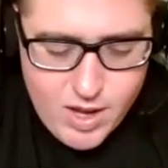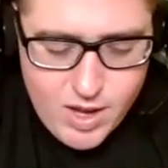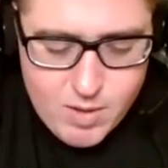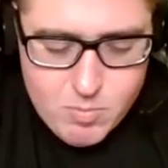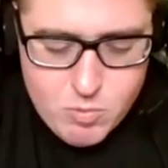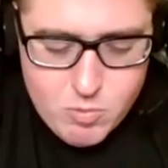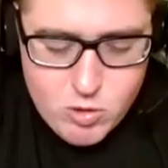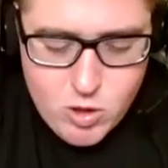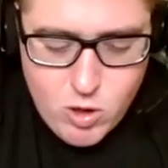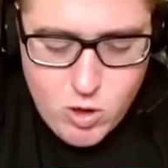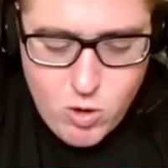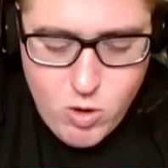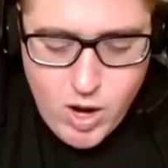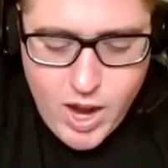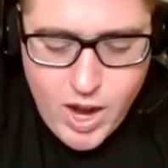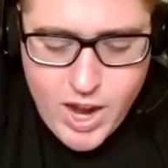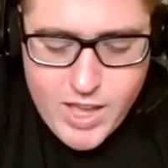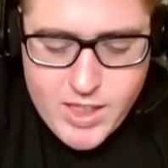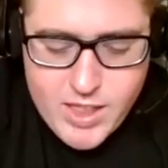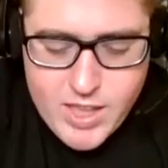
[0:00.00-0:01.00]
So
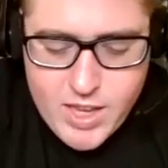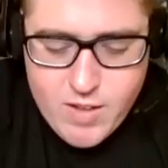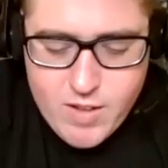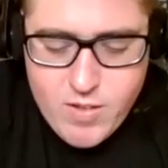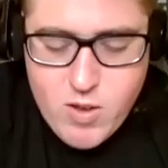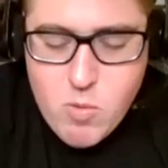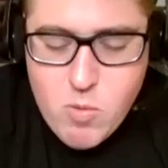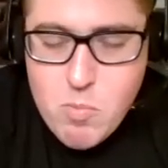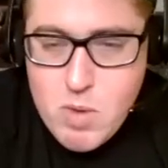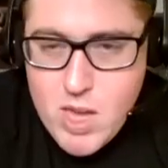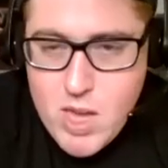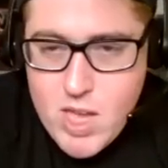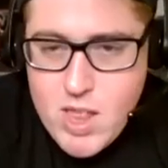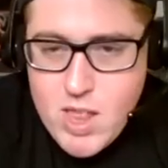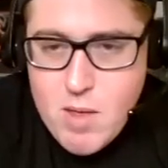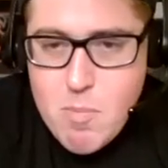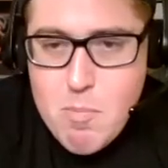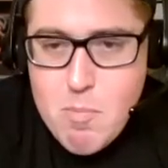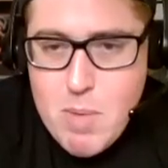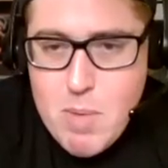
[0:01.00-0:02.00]
I think, to me,
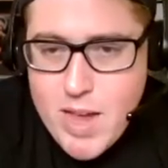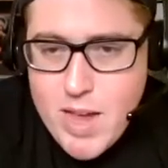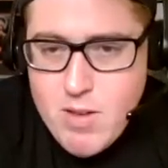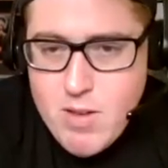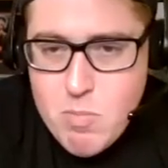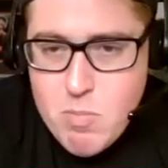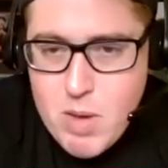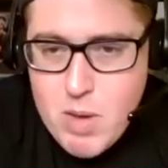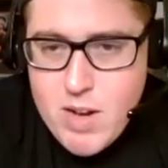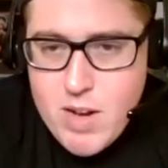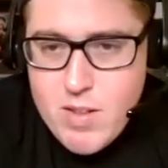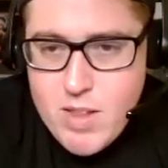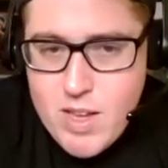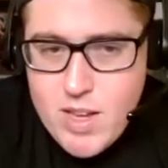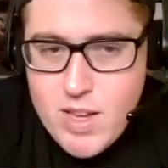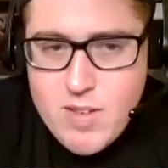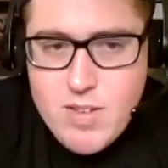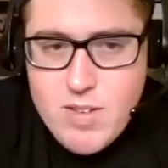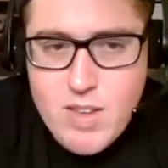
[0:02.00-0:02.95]
the best bet of this